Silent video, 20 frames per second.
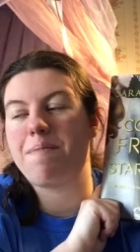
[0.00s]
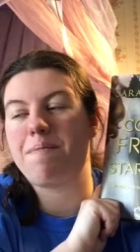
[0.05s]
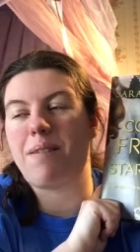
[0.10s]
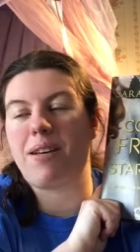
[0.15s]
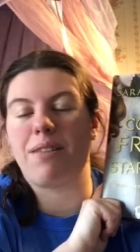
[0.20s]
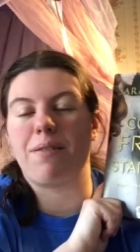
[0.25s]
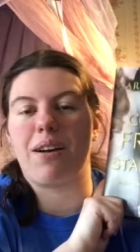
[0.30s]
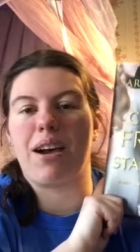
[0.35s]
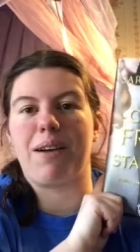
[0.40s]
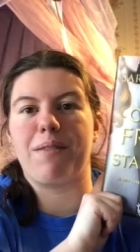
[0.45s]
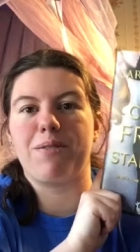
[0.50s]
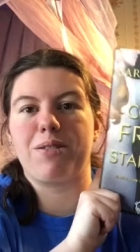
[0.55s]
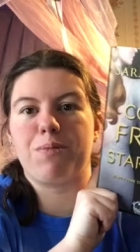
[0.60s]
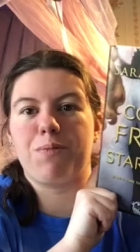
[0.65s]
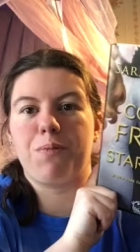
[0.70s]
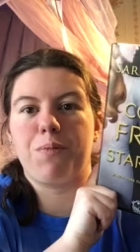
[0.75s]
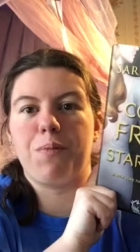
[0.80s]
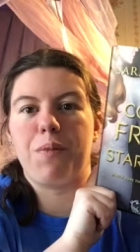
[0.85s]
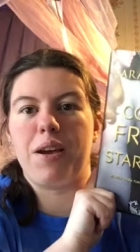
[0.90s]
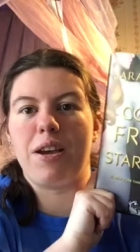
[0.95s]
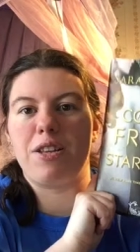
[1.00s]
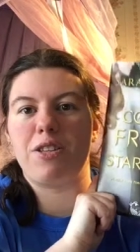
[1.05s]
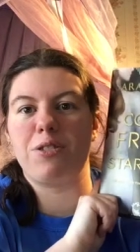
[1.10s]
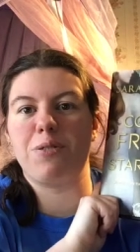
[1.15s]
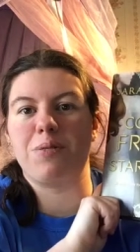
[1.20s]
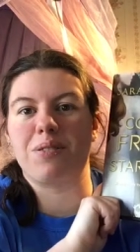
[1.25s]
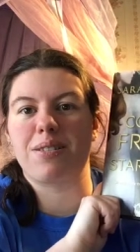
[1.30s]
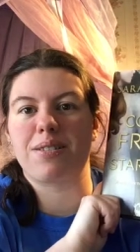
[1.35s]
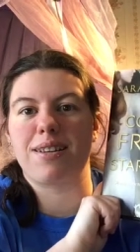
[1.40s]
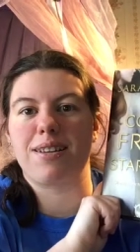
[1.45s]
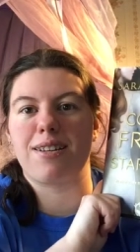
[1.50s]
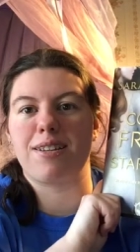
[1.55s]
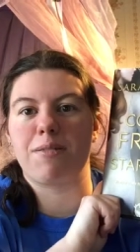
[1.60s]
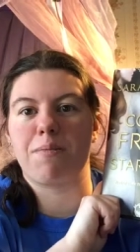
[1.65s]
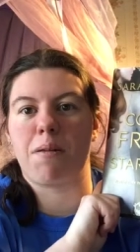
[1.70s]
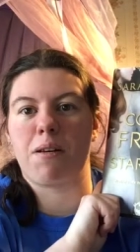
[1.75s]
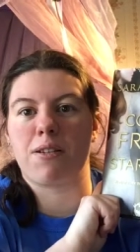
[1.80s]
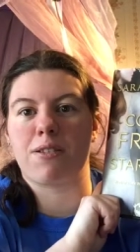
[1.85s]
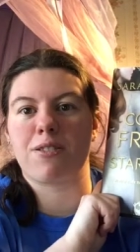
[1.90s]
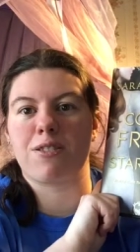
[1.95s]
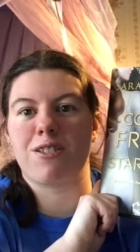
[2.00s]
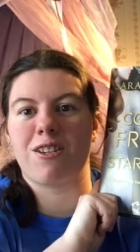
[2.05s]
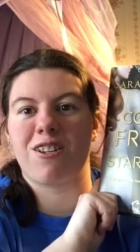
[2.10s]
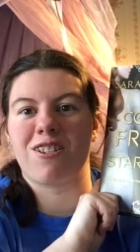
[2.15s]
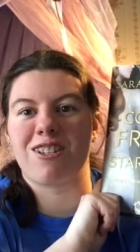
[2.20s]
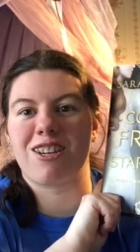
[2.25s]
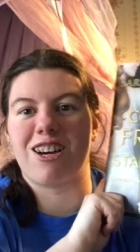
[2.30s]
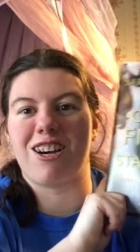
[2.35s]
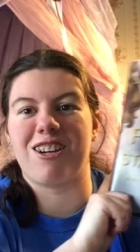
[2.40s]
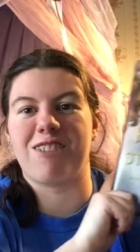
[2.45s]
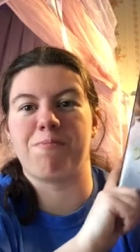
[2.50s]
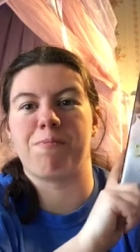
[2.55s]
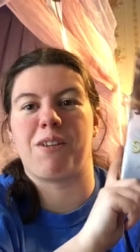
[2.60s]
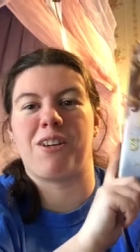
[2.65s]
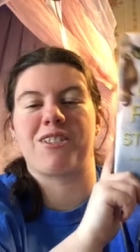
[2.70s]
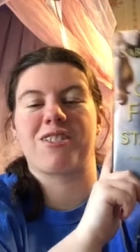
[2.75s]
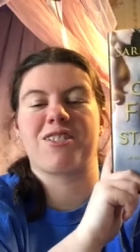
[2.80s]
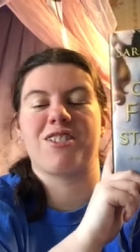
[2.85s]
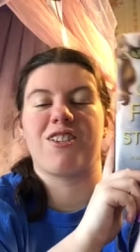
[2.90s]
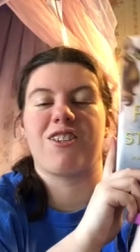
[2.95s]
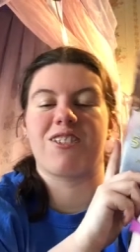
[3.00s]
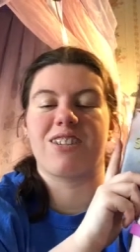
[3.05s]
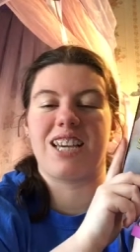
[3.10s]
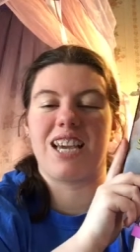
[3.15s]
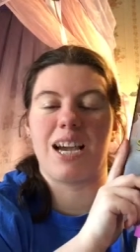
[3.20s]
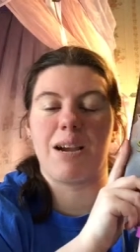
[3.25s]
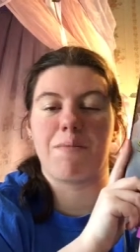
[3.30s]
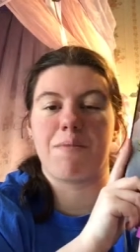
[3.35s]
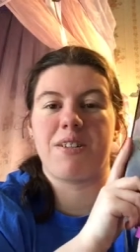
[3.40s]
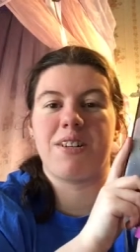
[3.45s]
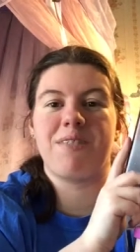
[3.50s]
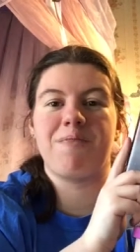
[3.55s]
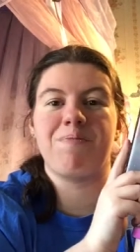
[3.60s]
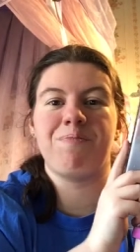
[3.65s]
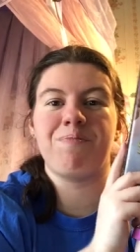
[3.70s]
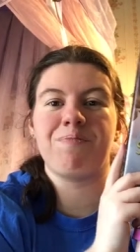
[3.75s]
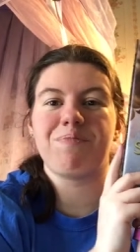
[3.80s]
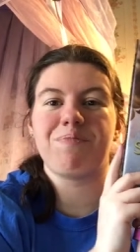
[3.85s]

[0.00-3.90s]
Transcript: by the way, I was way too excited to box it on, unbox it on camera.